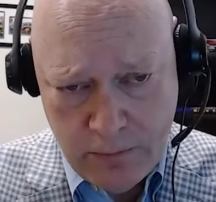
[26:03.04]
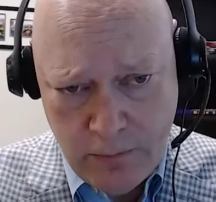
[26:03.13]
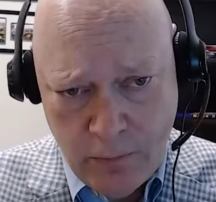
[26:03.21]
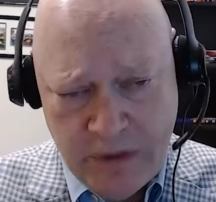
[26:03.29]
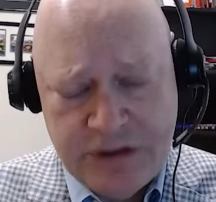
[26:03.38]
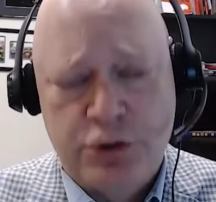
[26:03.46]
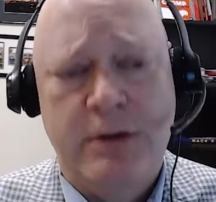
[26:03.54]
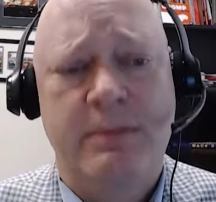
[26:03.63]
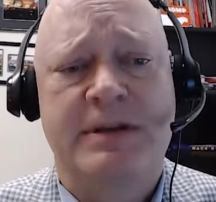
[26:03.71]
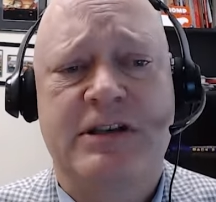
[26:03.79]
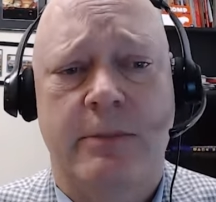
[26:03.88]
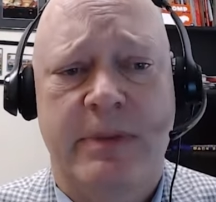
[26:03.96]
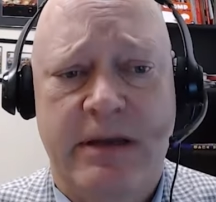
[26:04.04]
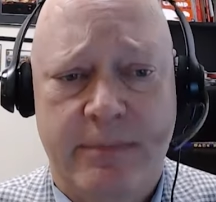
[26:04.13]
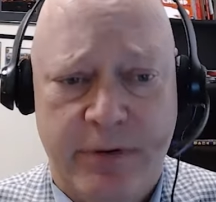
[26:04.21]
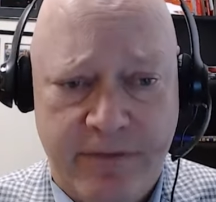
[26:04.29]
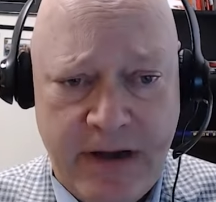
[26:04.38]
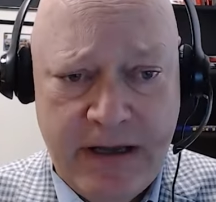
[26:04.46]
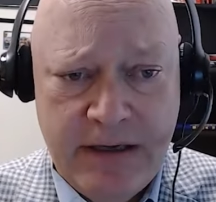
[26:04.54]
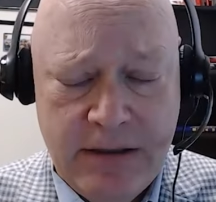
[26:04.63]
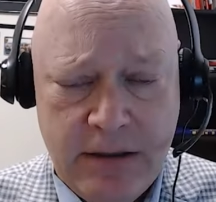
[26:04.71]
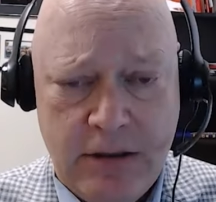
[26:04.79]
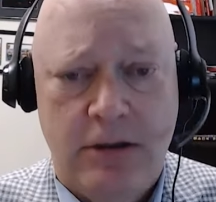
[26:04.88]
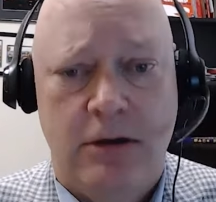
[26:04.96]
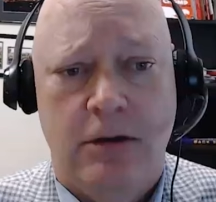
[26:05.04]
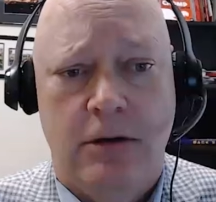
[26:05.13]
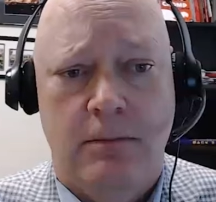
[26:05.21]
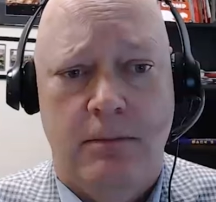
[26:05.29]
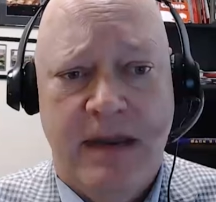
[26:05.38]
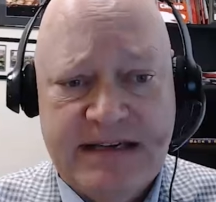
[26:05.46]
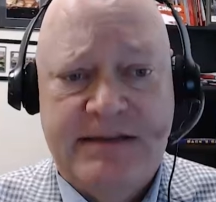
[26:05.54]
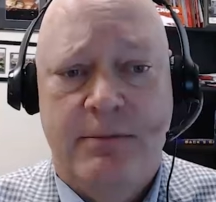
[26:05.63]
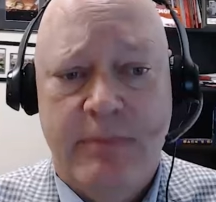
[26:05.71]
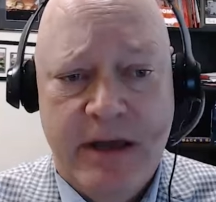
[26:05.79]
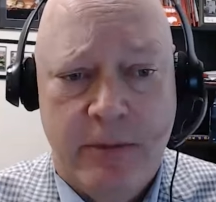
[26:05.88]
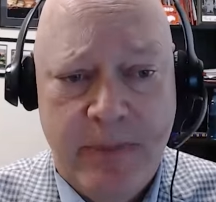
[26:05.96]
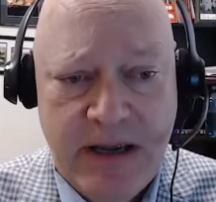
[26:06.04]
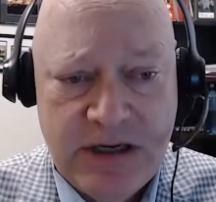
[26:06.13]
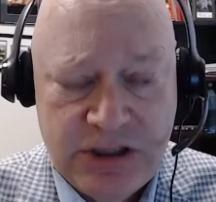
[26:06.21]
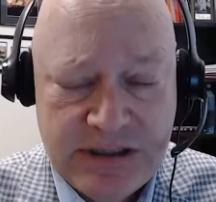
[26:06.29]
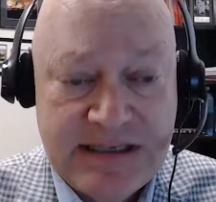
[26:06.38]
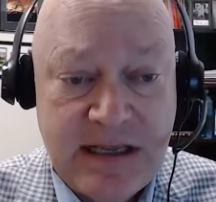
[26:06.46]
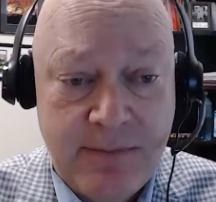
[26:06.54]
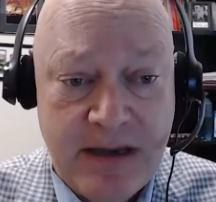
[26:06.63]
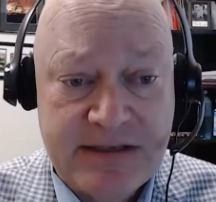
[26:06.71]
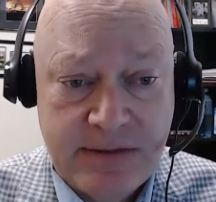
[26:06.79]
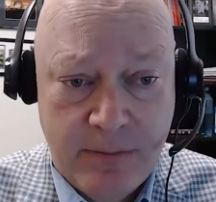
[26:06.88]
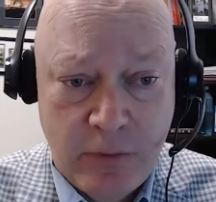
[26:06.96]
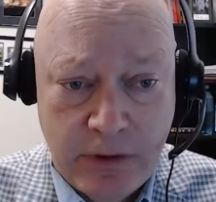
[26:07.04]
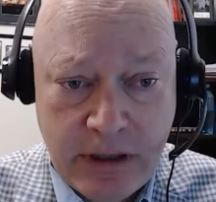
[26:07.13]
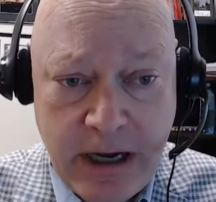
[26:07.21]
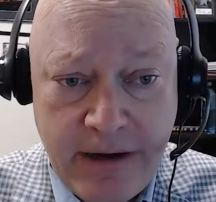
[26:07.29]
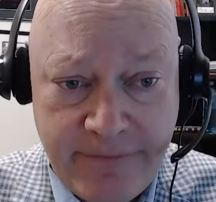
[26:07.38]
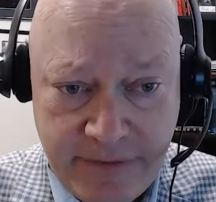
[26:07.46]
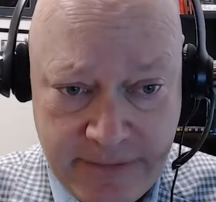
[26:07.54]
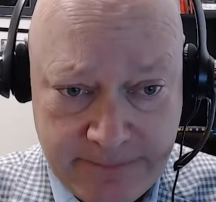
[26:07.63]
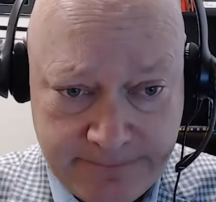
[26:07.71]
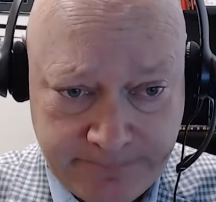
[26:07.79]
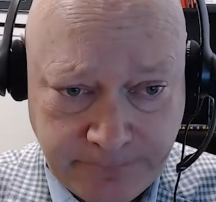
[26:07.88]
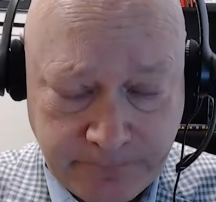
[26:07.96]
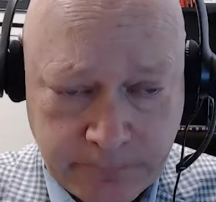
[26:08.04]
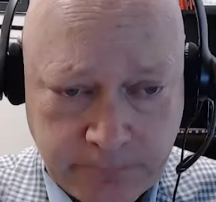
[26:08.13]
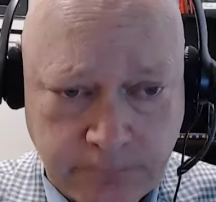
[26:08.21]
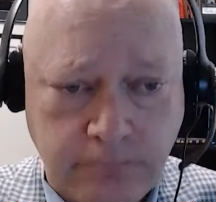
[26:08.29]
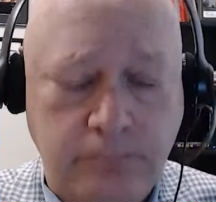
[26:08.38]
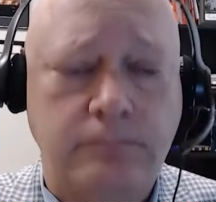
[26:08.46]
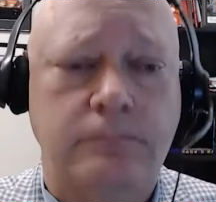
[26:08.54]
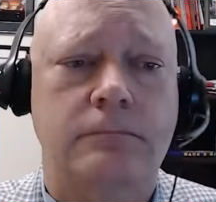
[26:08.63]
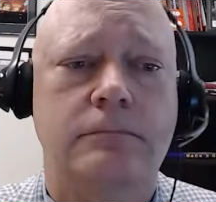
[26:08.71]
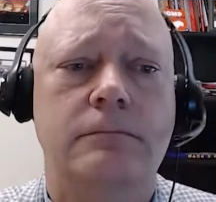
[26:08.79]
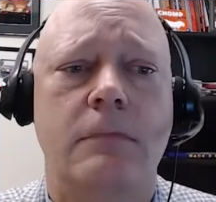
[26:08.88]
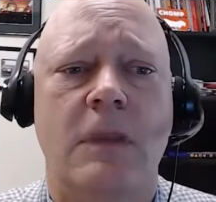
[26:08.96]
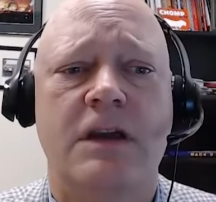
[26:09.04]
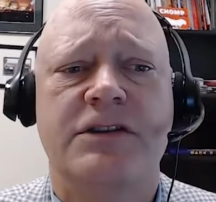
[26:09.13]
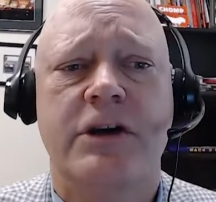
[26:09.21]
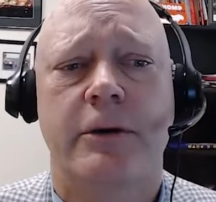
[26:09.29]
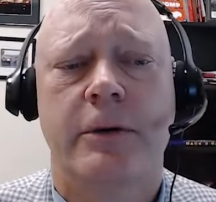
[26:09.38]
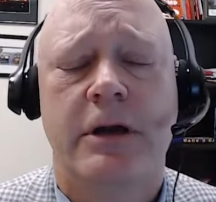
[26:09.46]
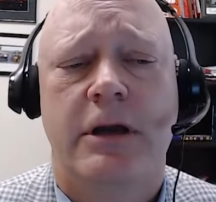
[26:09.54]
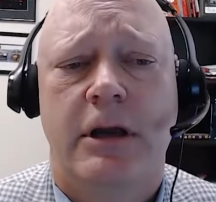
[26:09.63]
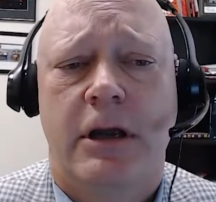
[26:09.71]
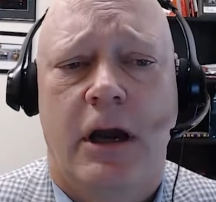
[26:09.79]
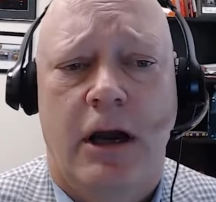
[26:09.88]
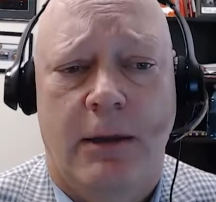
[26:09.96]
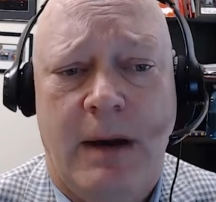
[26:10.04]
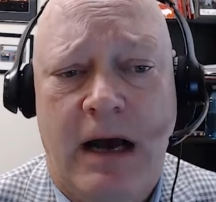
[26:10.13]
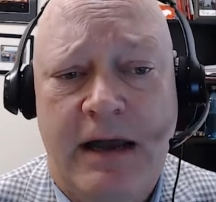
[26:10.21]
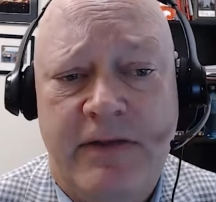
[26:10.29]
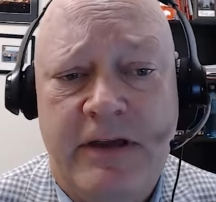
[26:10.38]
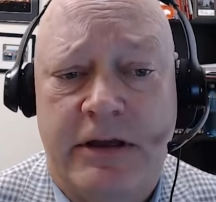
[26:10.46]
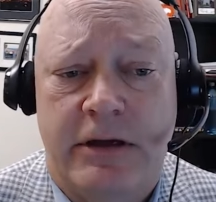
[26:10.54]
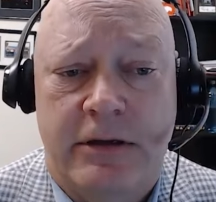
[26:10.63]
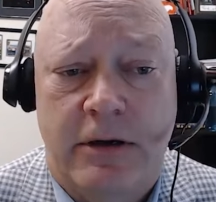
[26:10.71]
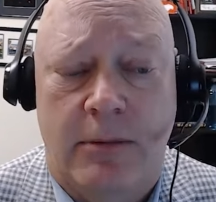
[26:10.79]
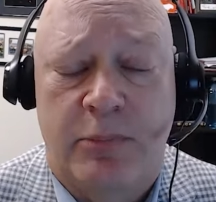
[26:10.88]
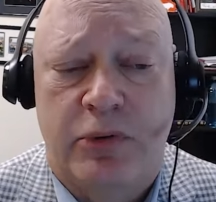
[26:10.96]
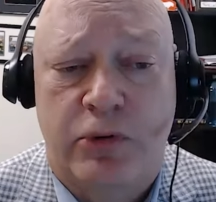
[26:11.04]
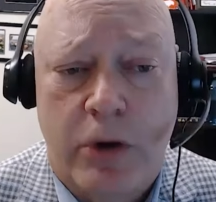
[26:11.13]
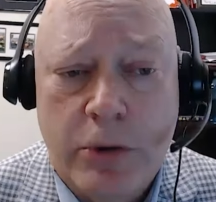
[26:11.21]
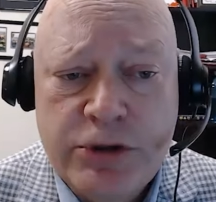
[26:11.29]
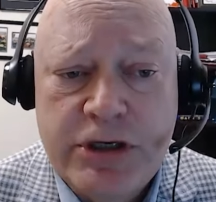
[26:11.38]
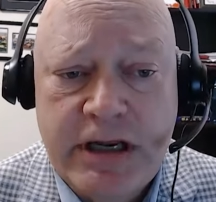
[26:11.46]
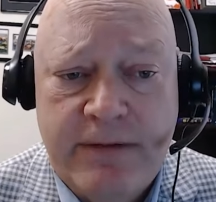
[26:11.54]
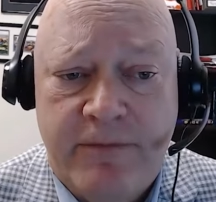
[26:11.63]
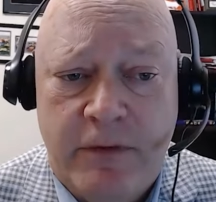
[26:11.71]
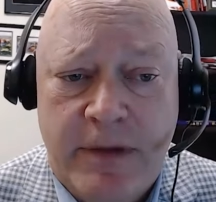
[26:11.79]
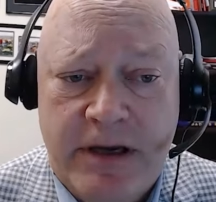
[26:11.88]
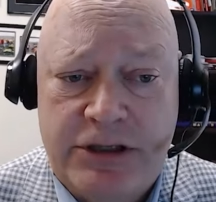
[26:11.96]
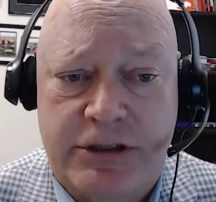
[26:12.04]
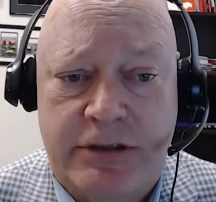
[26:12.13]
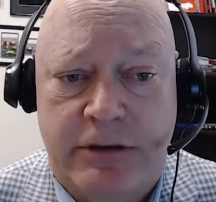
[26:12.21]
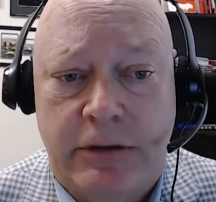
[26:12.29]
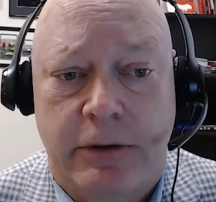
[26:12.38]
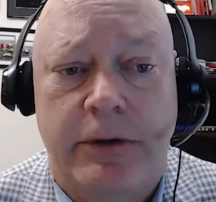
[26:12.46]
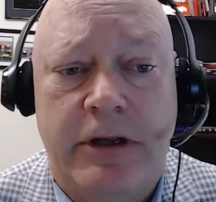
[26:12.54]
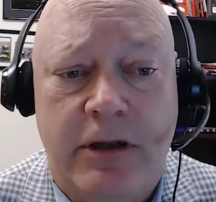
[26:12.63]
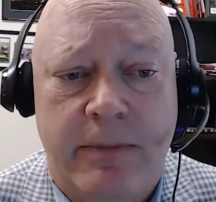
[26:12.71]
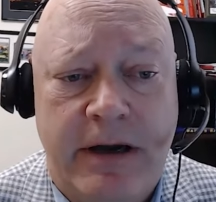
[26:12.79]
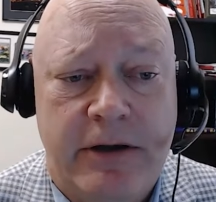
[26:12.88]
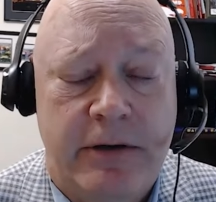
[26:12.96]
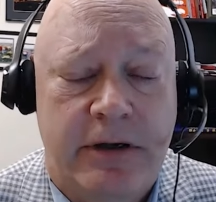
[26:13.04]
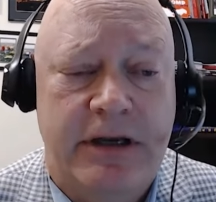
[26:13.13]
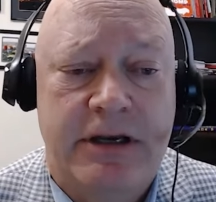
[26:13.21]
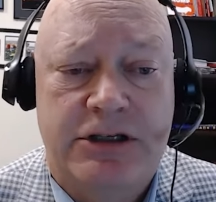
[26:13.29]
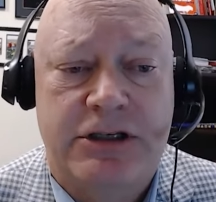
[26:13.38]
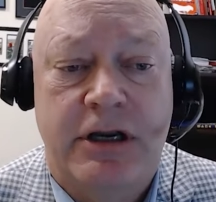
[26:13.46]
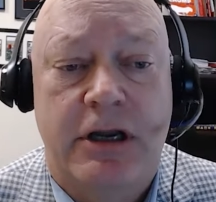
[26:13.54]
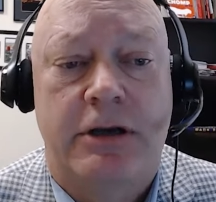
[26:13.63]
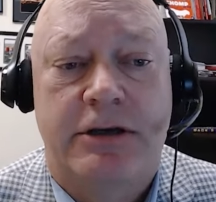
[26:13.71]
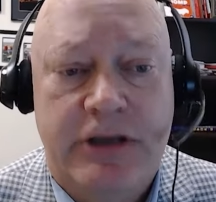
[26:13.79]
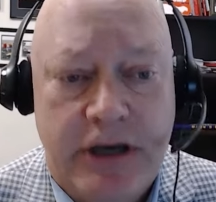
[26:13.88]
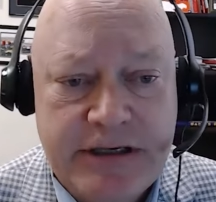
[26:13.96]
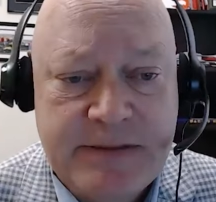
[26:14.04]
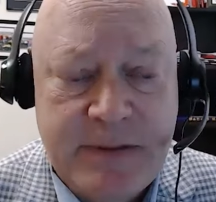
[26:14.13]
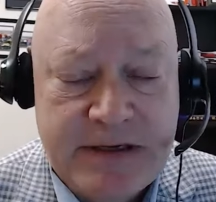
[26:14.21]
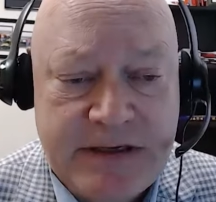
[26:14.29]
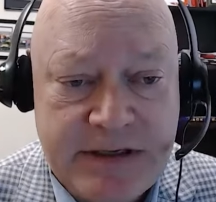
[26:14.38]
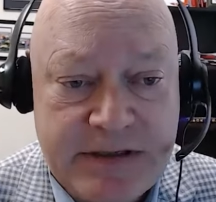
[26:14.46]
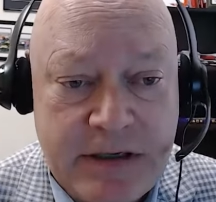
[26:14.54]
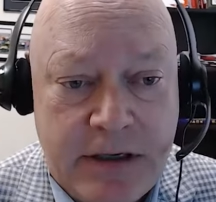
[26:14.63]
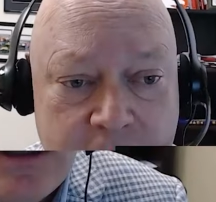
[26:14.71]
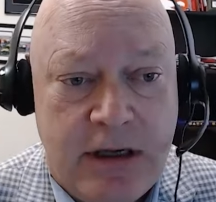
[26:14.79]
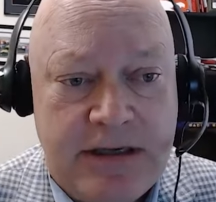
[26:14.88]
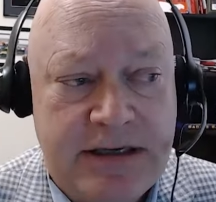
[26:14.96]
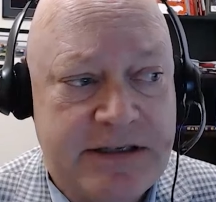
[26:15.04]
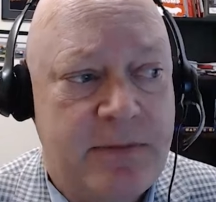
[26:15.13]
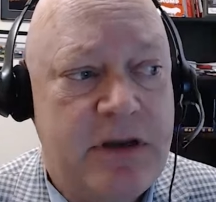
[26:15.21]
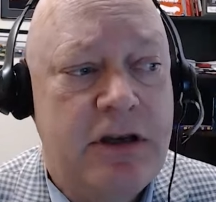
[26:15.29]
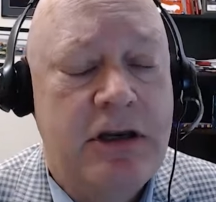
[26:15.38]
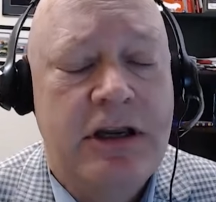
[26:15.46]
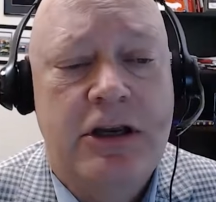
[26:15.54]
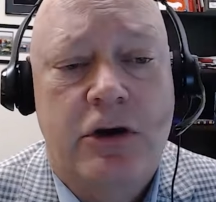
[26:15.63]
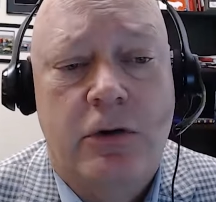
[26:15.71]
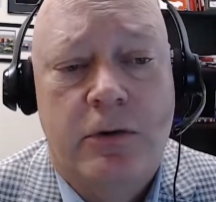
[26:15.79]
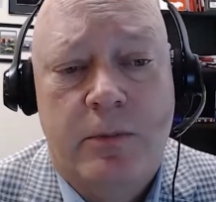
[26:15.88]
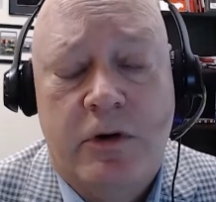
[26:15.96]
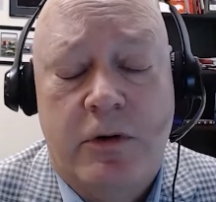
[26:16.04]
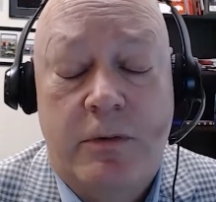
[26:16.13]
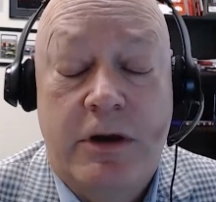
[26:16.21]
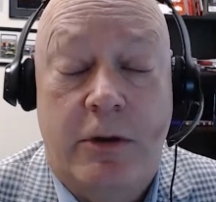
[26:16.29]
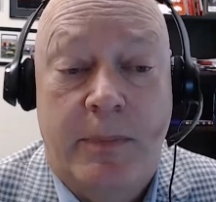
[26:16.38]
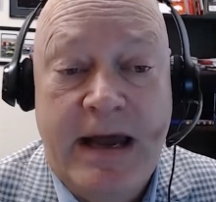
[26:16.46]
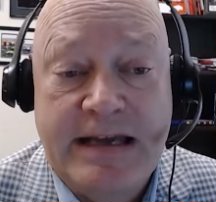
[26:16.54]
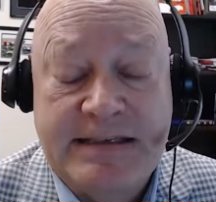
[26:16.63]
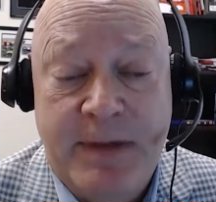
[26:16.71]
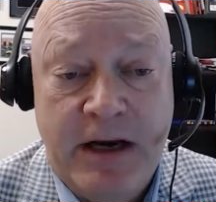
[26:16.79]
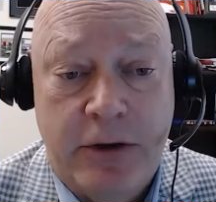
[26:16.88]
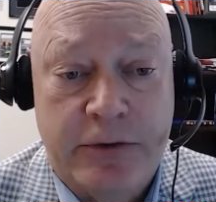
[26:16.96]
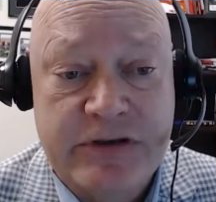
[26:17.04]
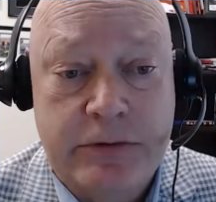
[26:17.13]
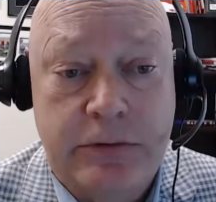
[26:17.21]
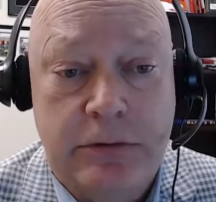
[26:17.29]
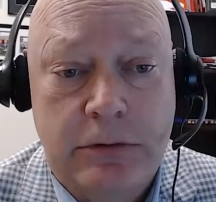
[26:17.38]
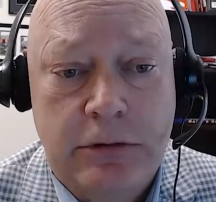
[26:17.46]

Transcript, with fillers: what treatments are being provided, makes them better patients and makes them more confident. So I think approaching information, learning about your condition does make sense. It doesn't mean you need to, you know, pass medical school,